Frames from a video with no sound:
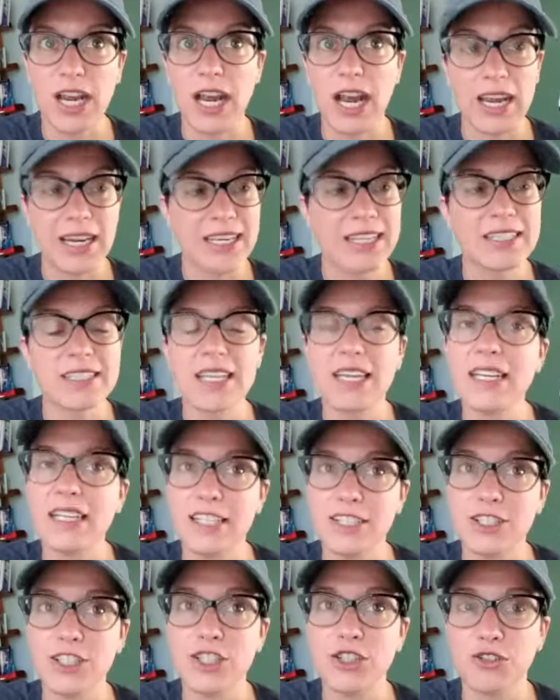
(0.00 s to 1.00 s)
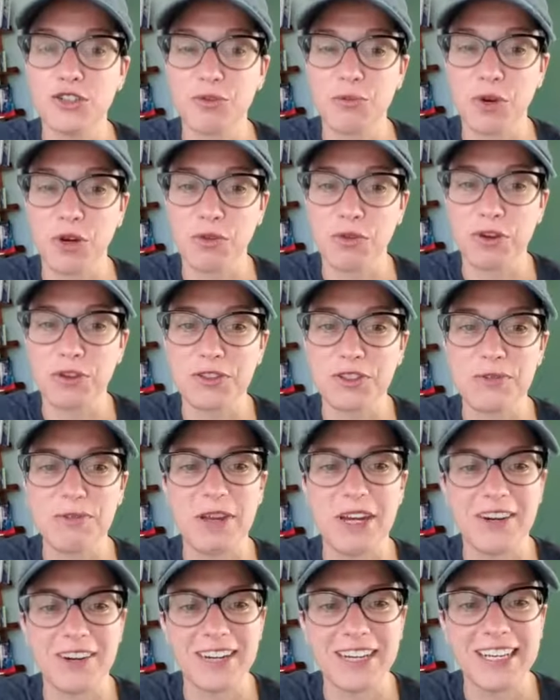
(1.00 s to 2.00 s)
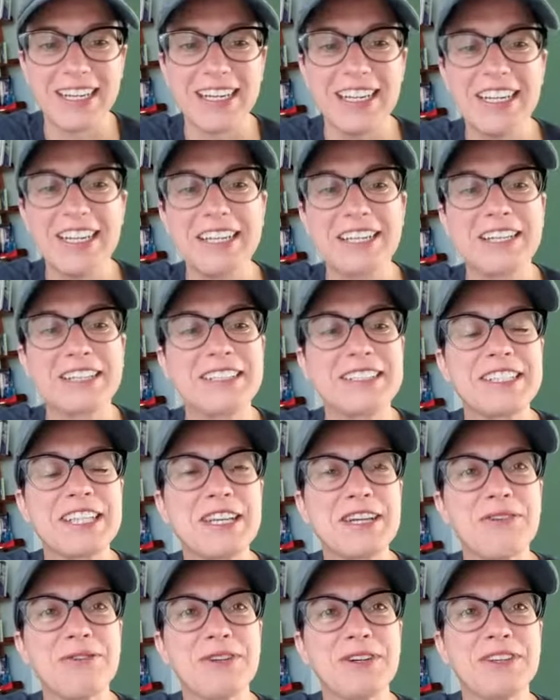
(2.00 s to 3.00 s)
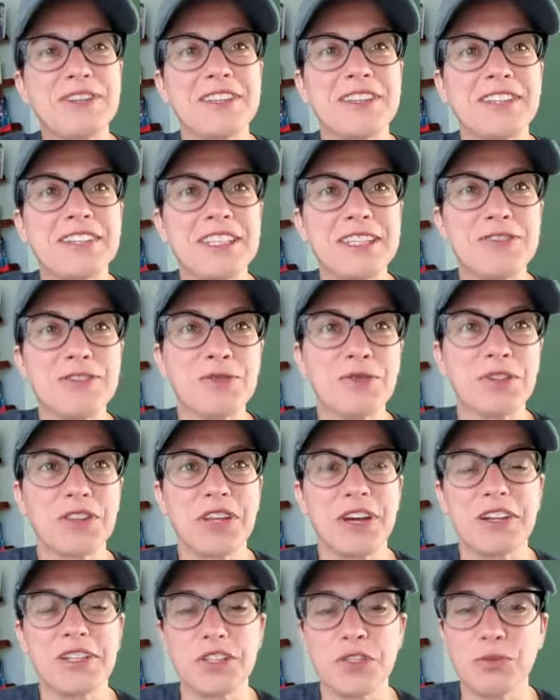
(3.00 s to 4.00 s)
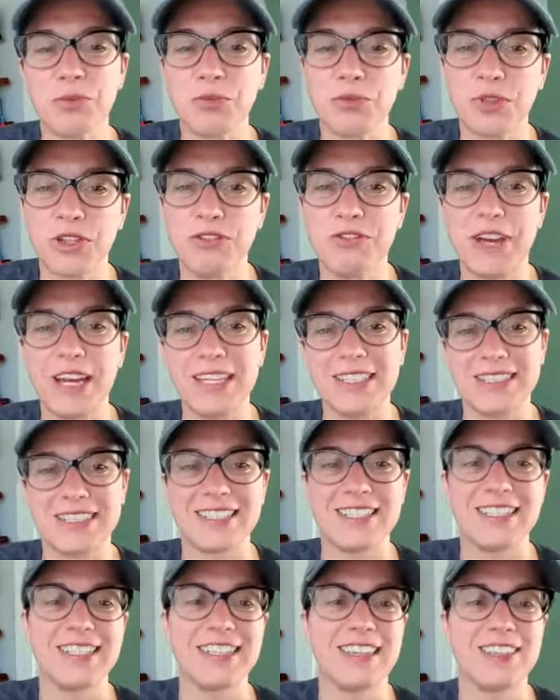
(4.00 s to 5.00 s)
I guess I need to use more rosemary because the leaves were thought to prevent